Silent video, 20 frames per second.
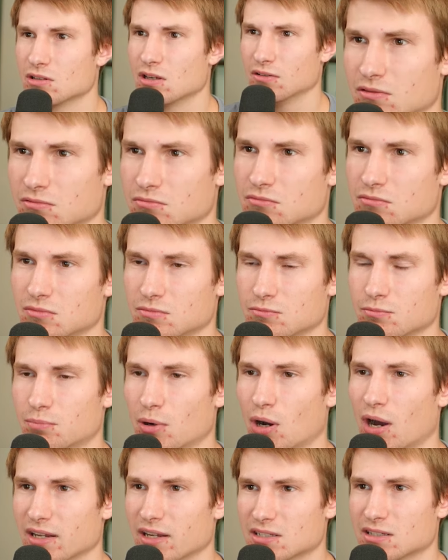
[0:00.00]

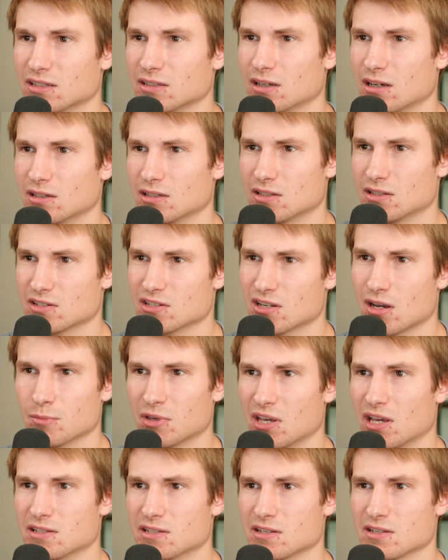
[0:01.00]
but in some
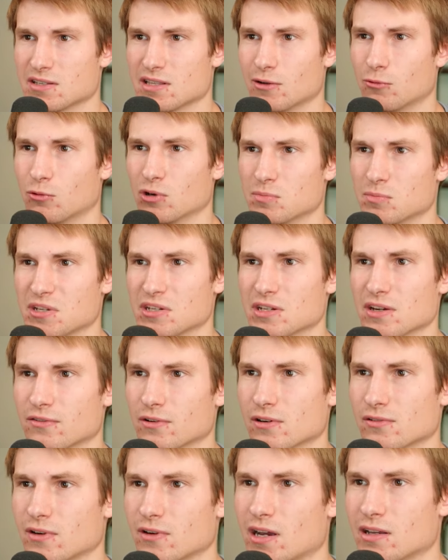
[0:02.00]
cases they would be
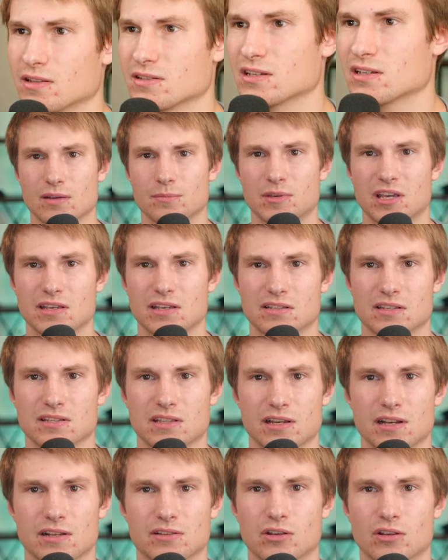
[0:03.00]
different, right? In some cases
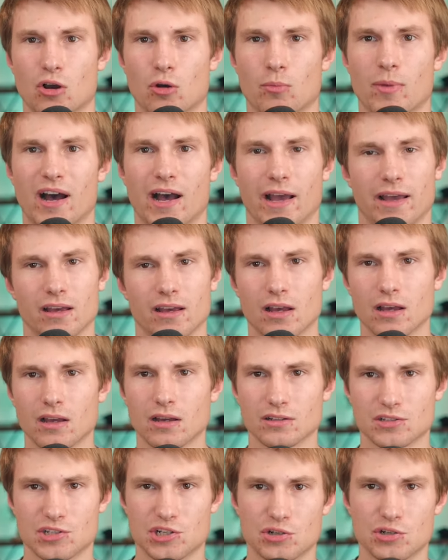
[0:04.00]
they'd go by
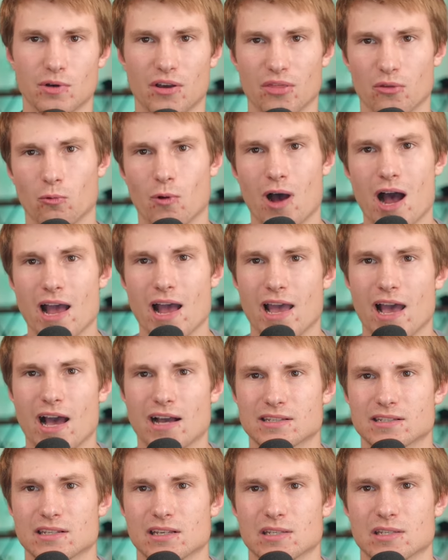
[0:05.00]
2 on the
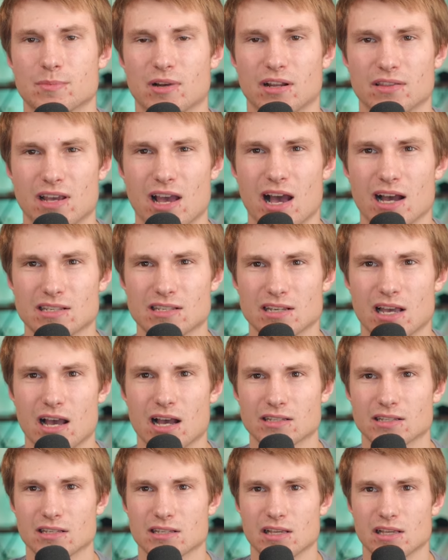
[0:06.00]
y-axis, but on the
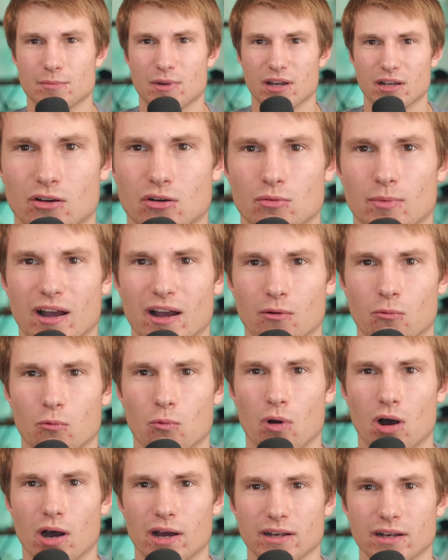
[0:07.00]
x-axis they might go by
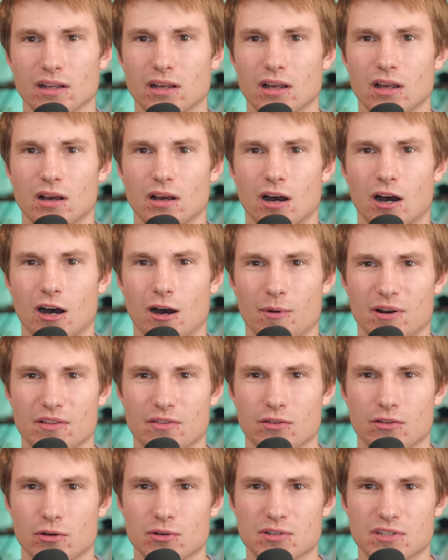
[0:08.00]
1. And in
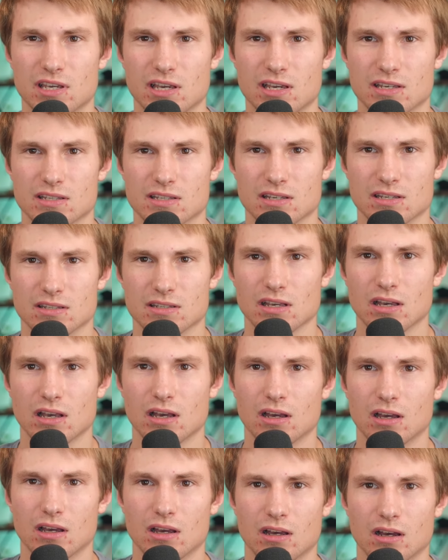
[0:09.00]
those cases,
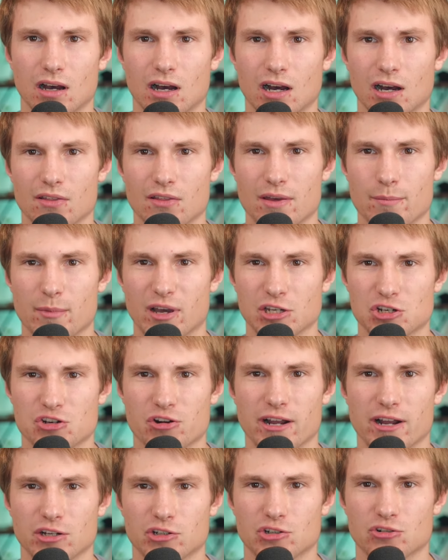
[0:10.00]
they might try to trick